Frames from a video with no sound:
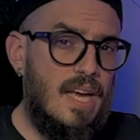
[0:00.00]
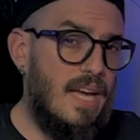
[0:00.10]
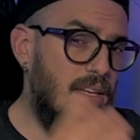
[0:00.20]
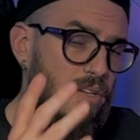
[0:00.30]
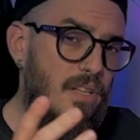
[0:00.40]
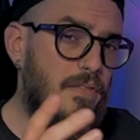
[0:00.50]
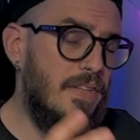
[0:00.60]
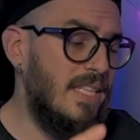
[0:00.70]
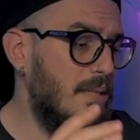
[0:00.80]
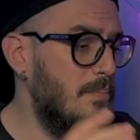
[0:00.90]
And another
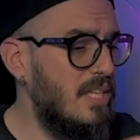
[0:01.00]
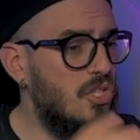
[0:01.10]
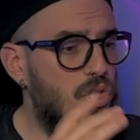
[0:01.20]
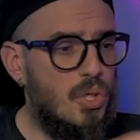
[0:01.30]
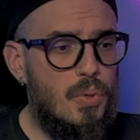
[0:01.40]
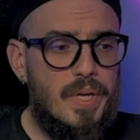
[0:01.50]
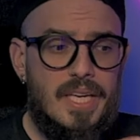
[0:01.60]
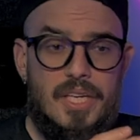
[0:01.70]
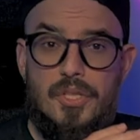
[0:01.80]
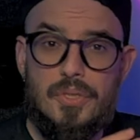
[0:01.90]
thing that makes
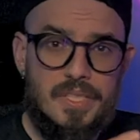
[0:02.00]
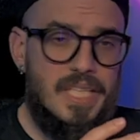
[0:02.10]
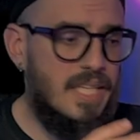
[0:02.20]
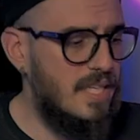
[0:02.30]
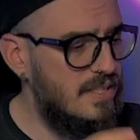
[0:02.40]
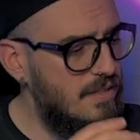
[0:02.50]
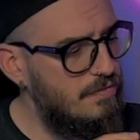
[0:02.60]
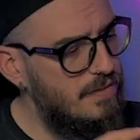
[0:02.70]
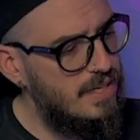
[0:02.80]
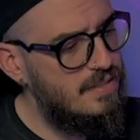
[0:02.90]
Shoei unique is the
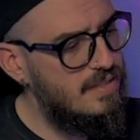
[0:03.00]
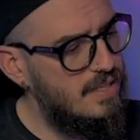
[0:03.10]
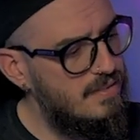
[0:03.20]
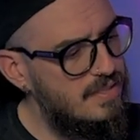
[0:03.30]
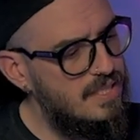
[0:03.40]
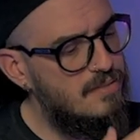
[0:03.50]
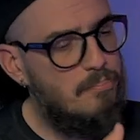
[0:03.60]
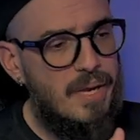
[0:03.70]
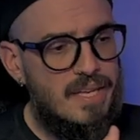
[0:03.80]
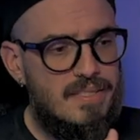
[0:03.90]
fact that these
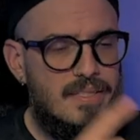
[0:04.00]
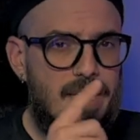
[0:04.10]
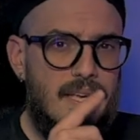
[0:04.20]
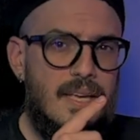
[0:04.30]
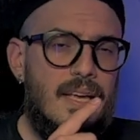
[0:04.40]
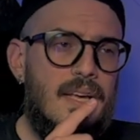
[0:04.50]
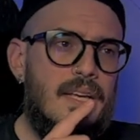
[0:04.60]
pads, they